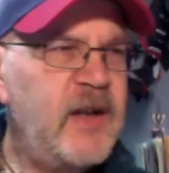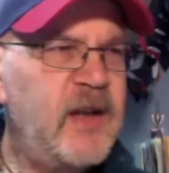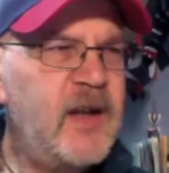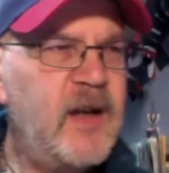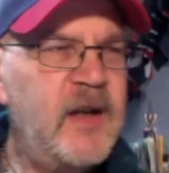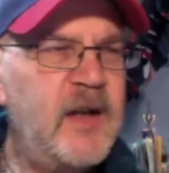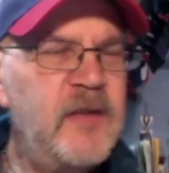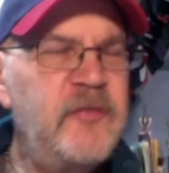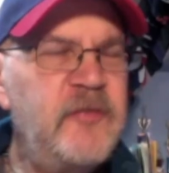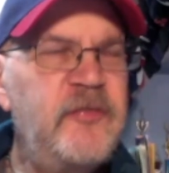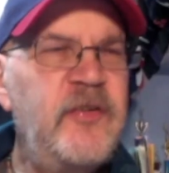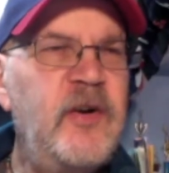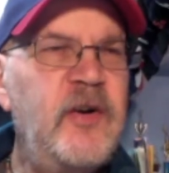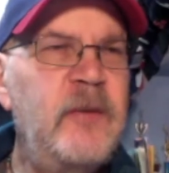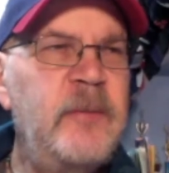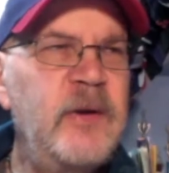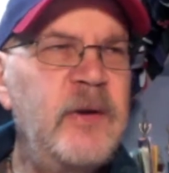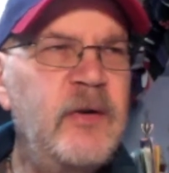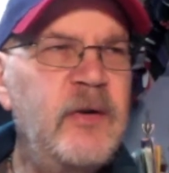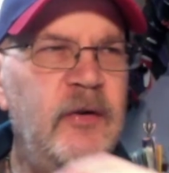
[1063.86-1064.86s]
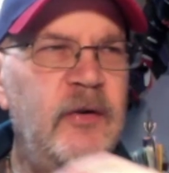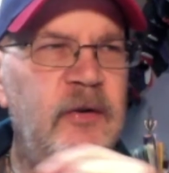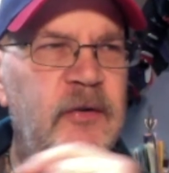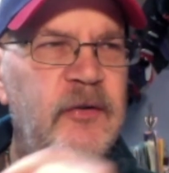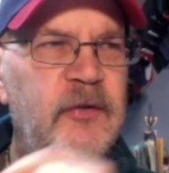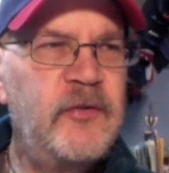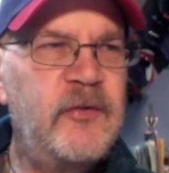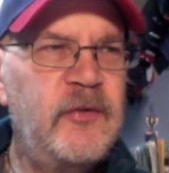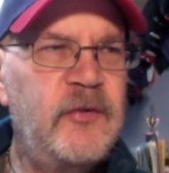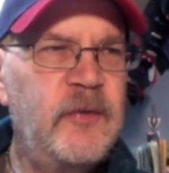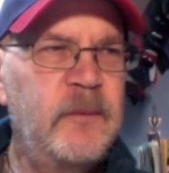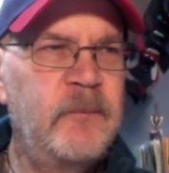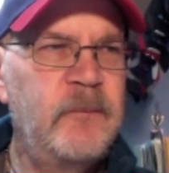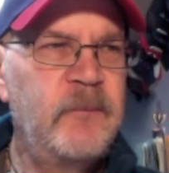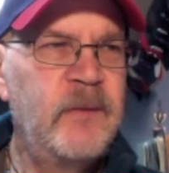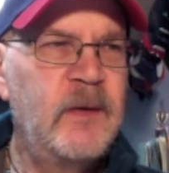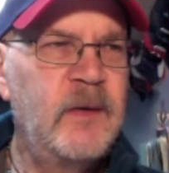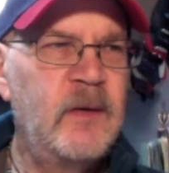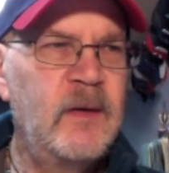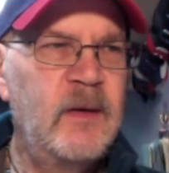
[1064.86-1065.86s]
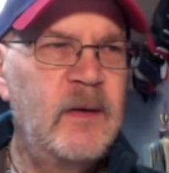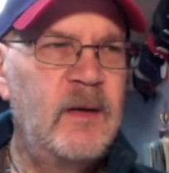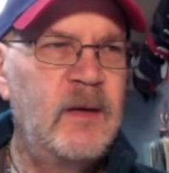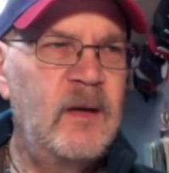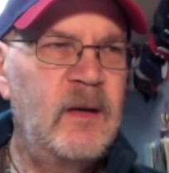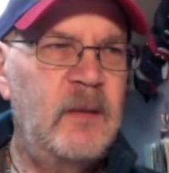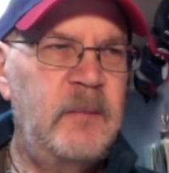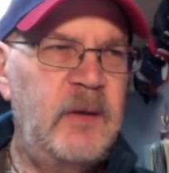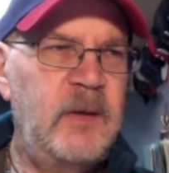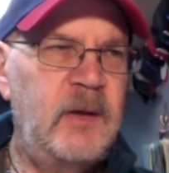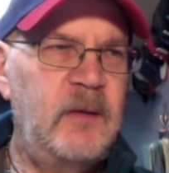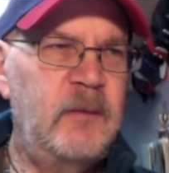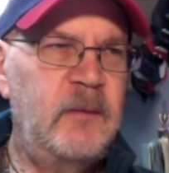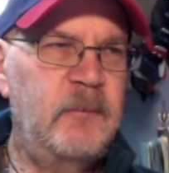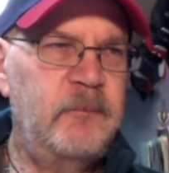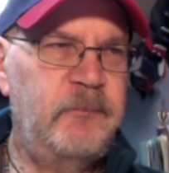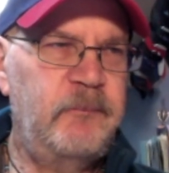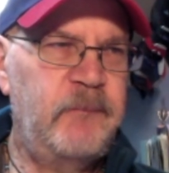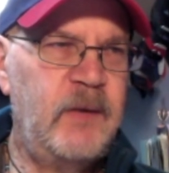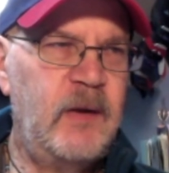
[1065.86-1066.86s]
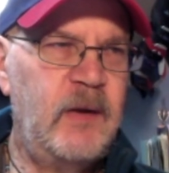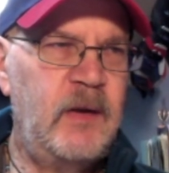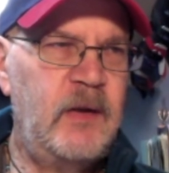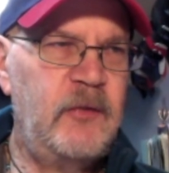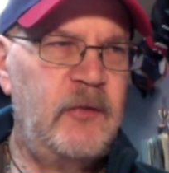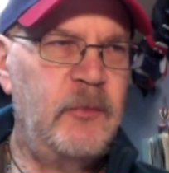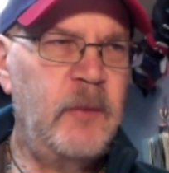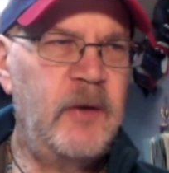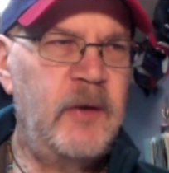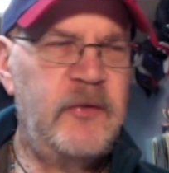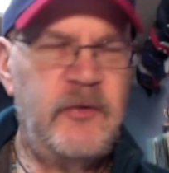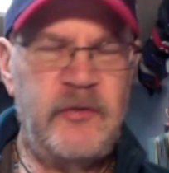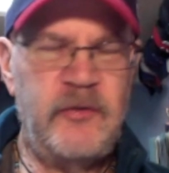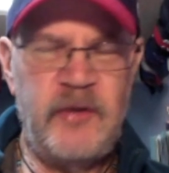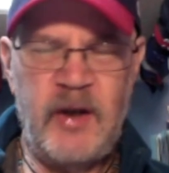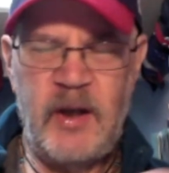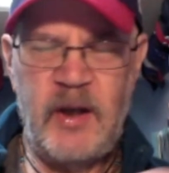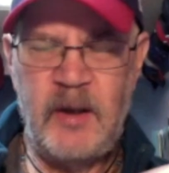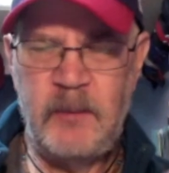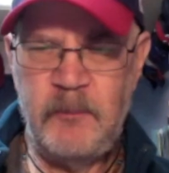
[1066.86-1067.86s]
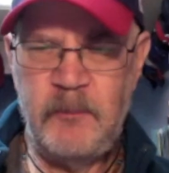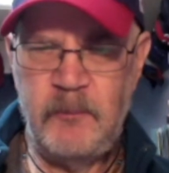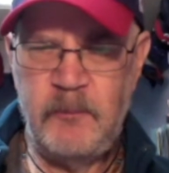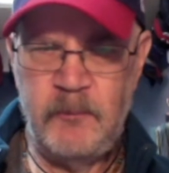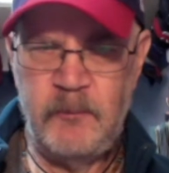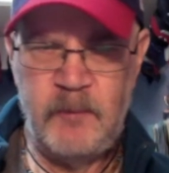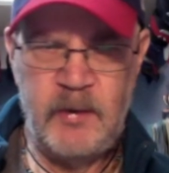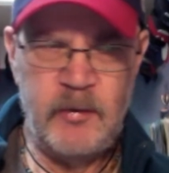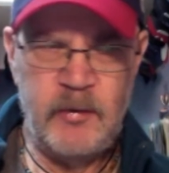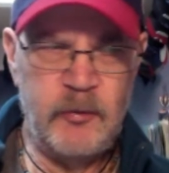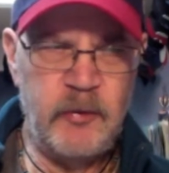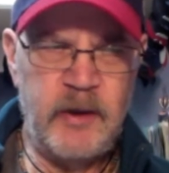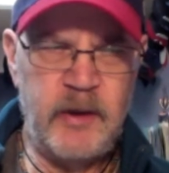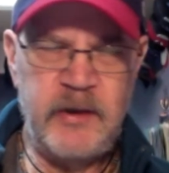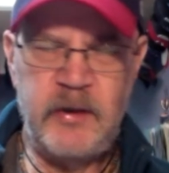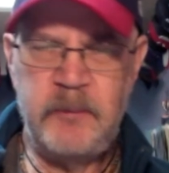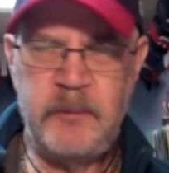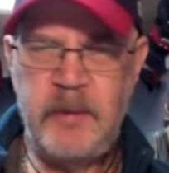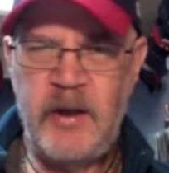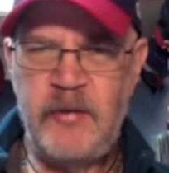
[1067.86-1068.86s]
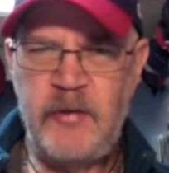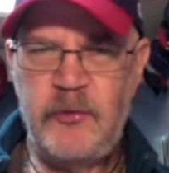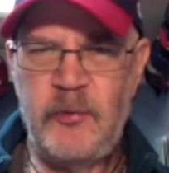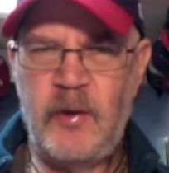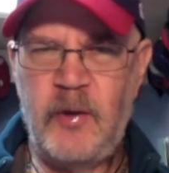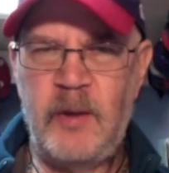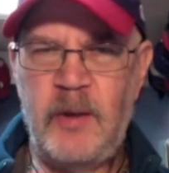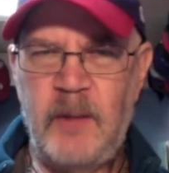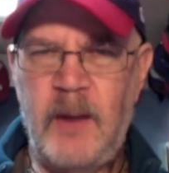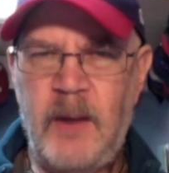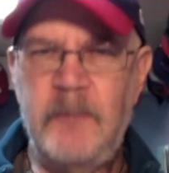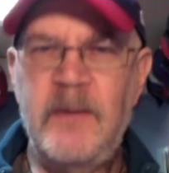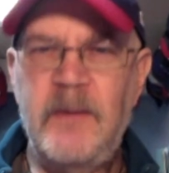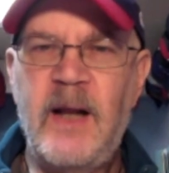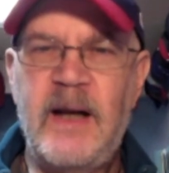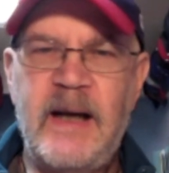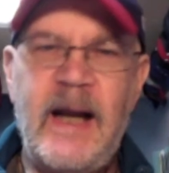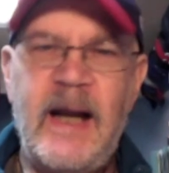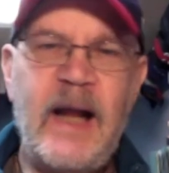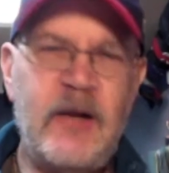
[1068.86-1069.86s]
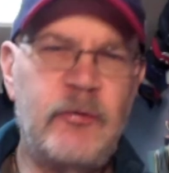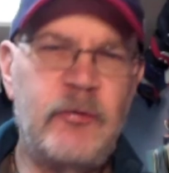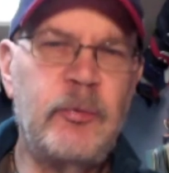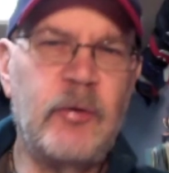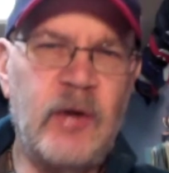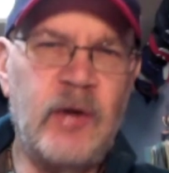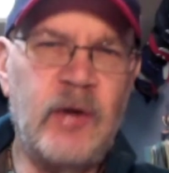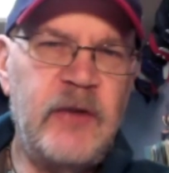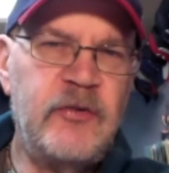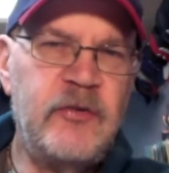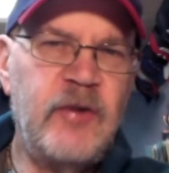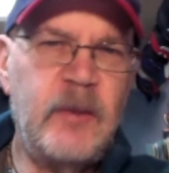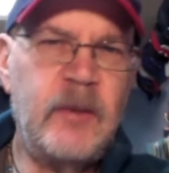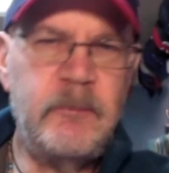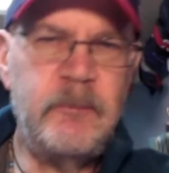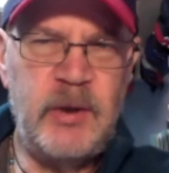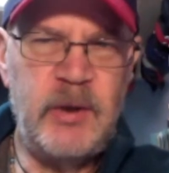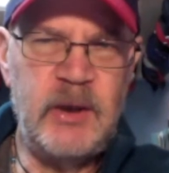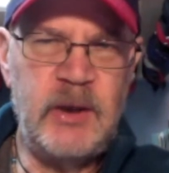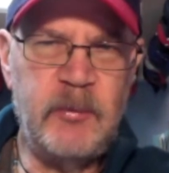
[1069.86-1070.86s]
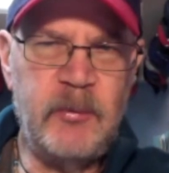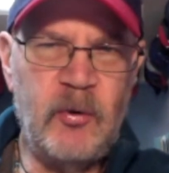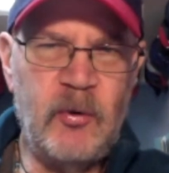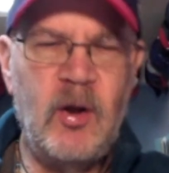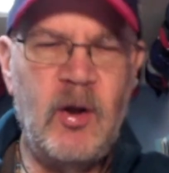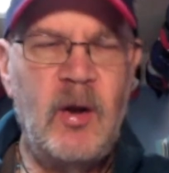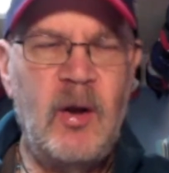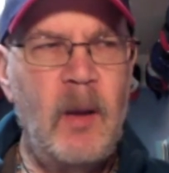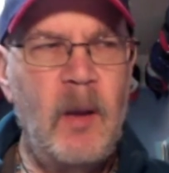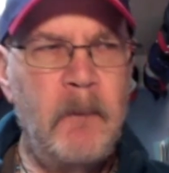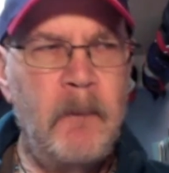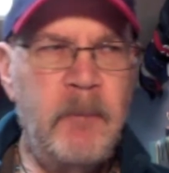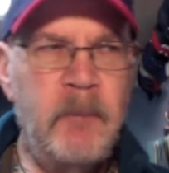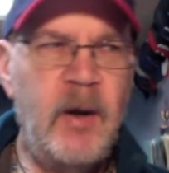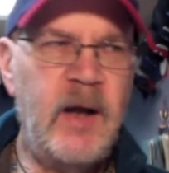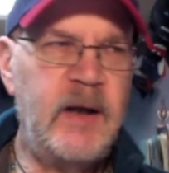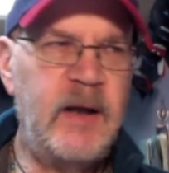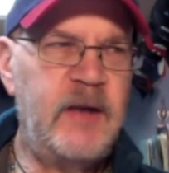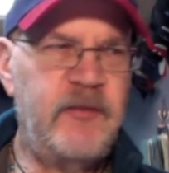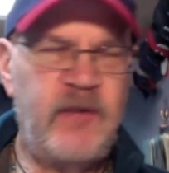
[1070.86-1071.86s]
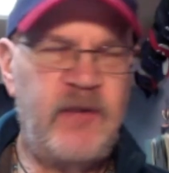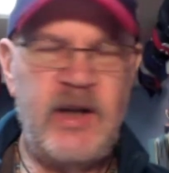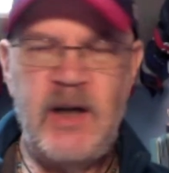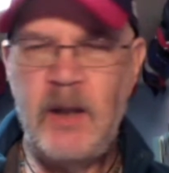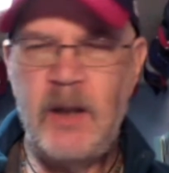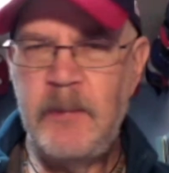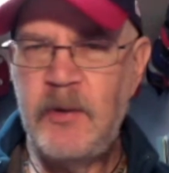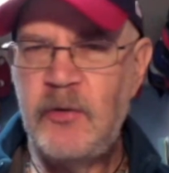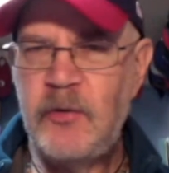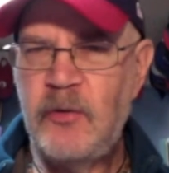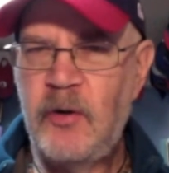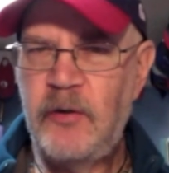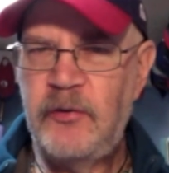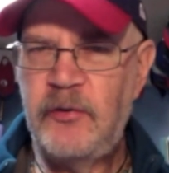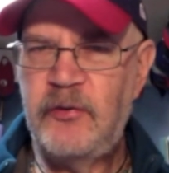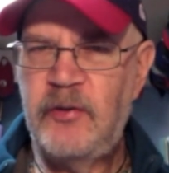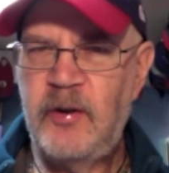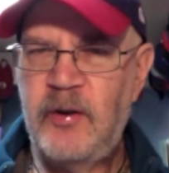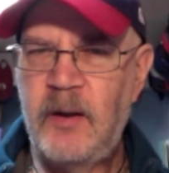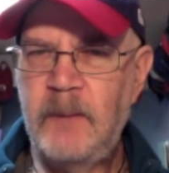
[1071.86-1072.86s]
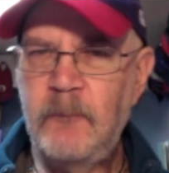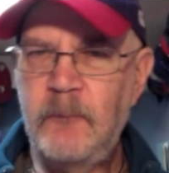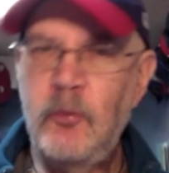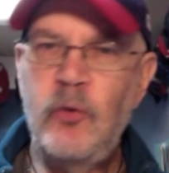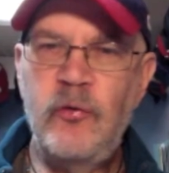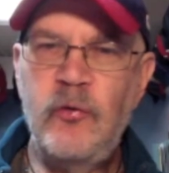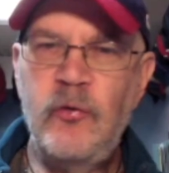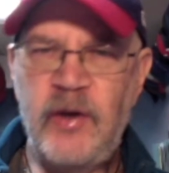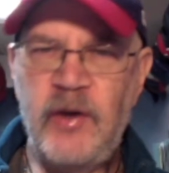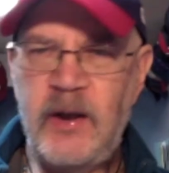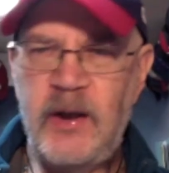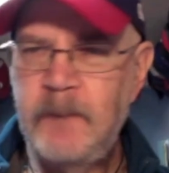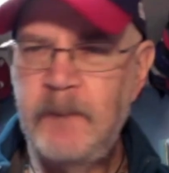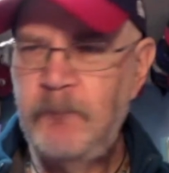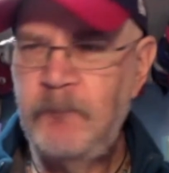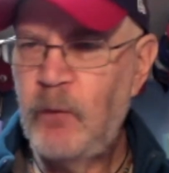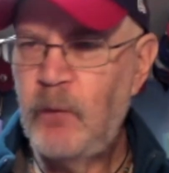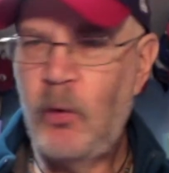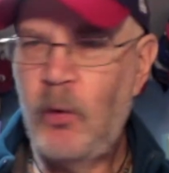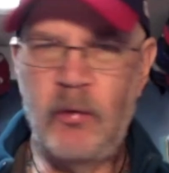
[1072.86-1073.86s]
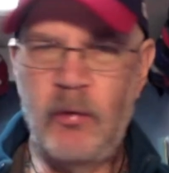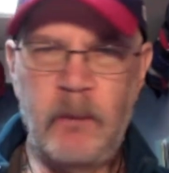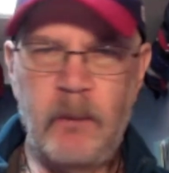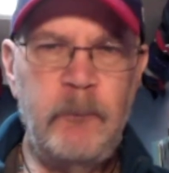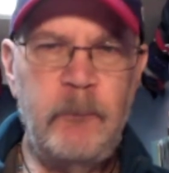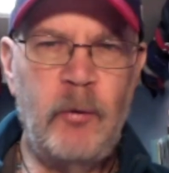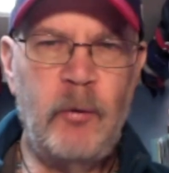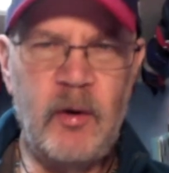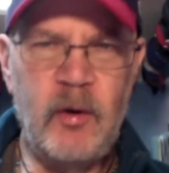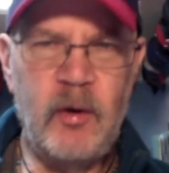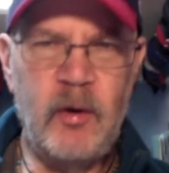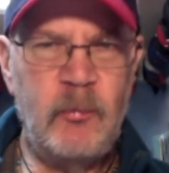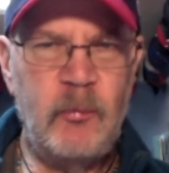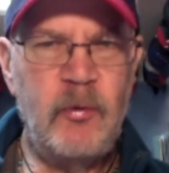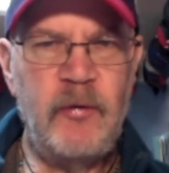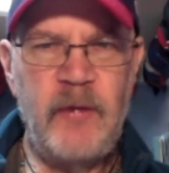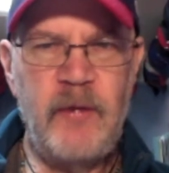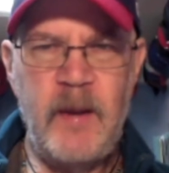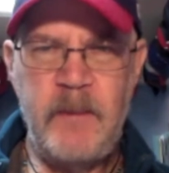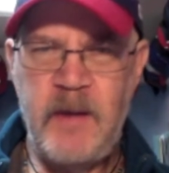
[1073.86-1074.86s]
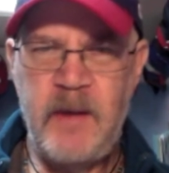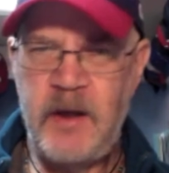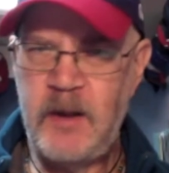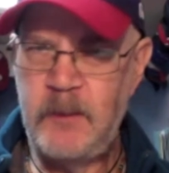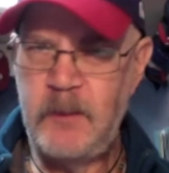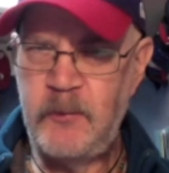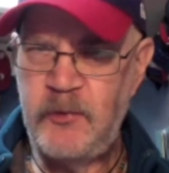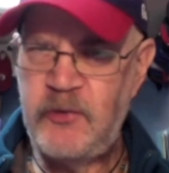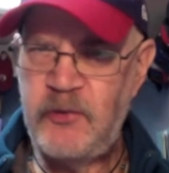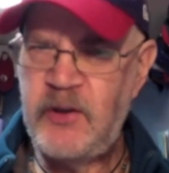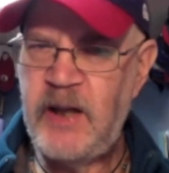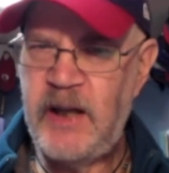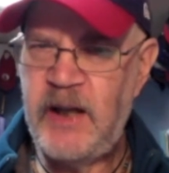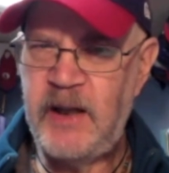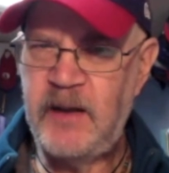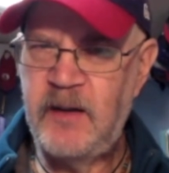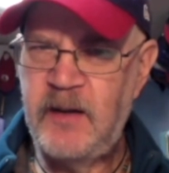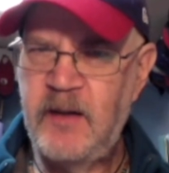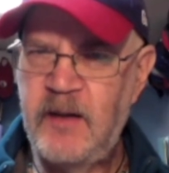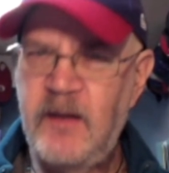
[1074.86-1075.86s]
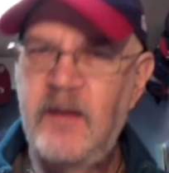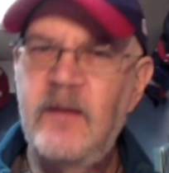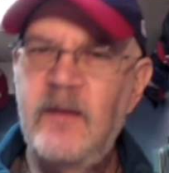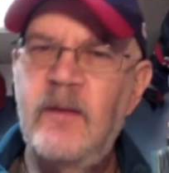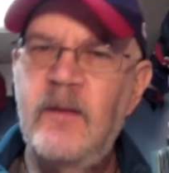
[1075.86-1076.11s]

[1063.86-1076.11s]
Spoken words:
that kind of fair? Because I mean, as much as I am ingrained in baseball, I'm not an expert like some people. But if I come across a movie or a book where they make a mistake,